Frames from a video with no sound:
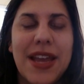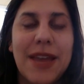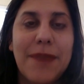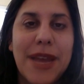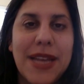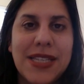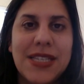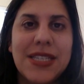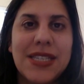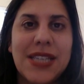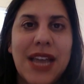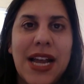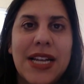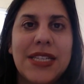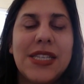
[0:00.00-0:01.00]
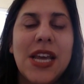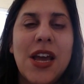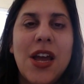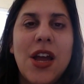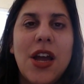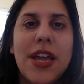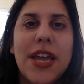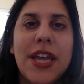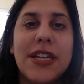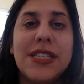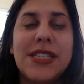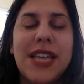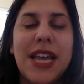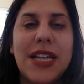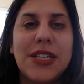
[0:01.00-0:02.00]
And pesticides, in a
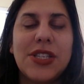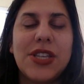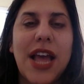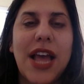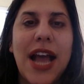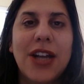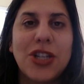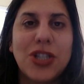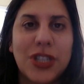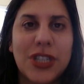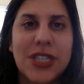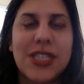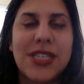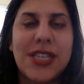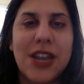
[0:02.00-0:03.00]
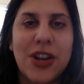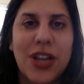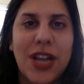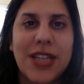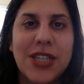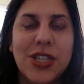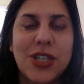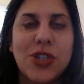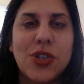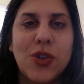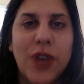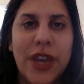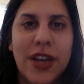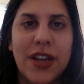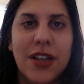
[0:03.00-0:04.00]
sense, actually sterilize the
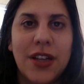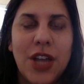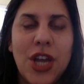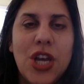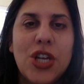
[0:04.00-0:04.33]
soil.